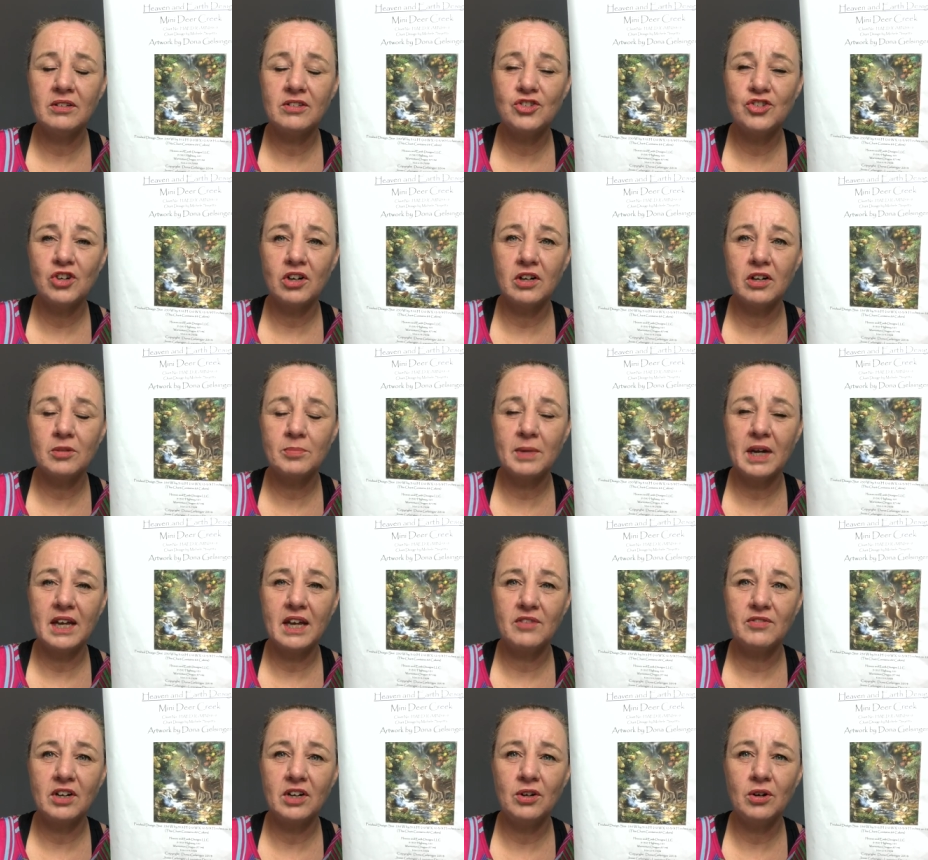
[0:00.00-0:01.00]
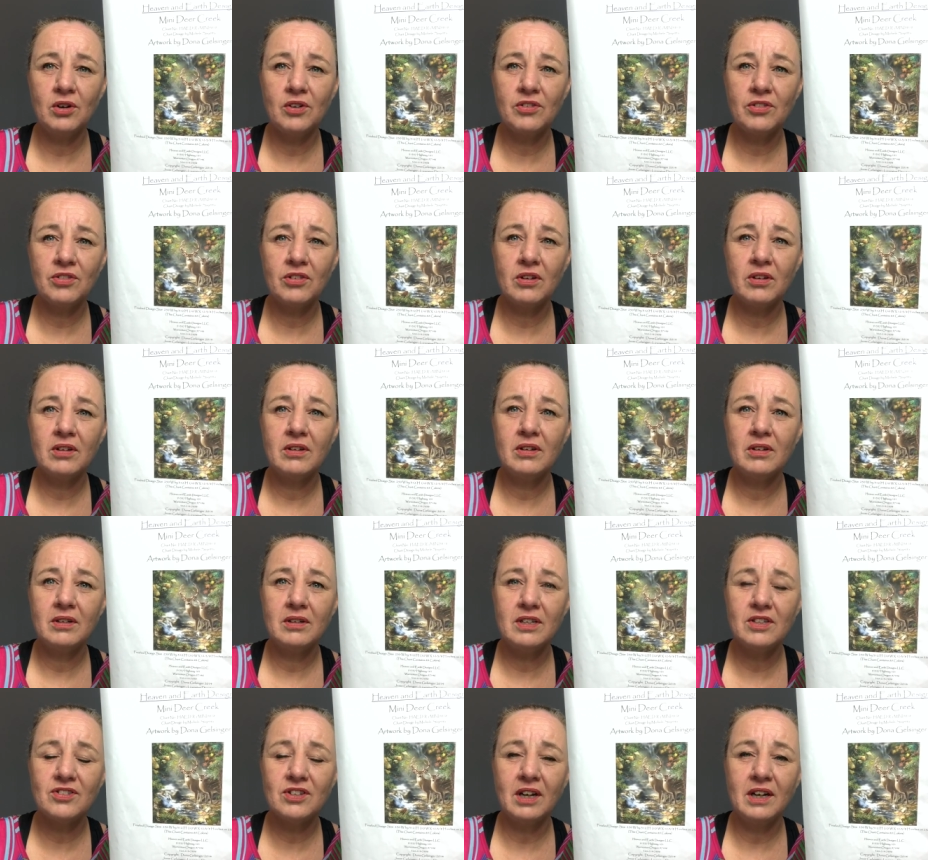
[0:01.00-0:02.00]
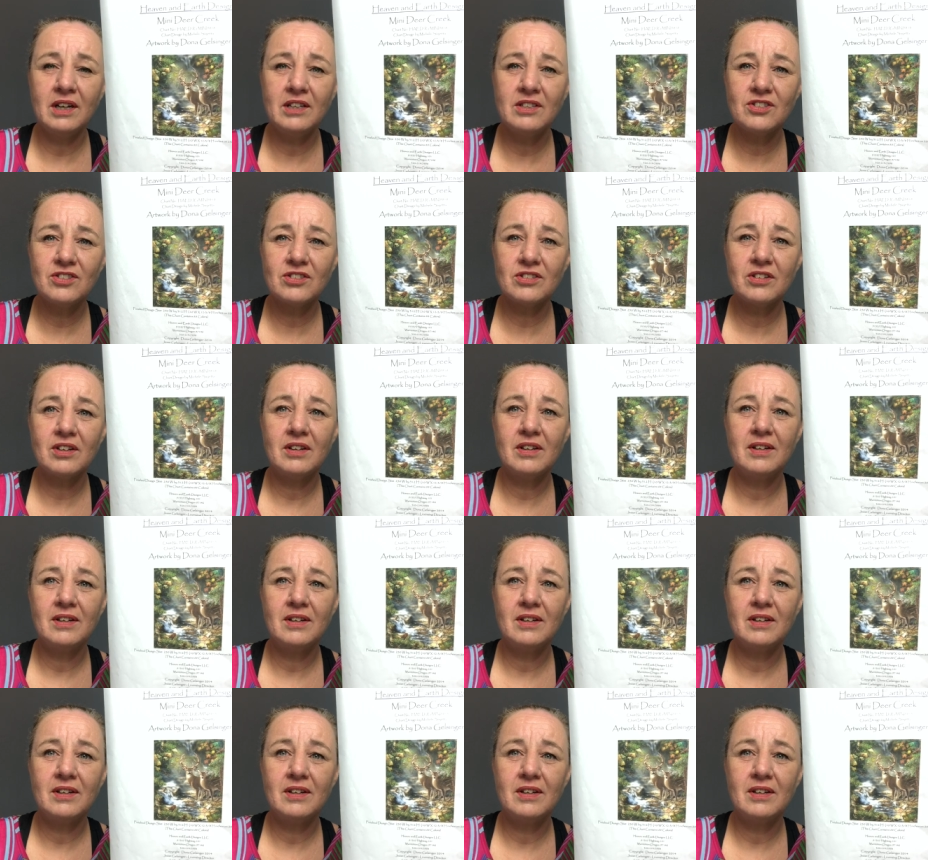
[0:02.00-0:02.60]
charted by Heaven and Earth Designs.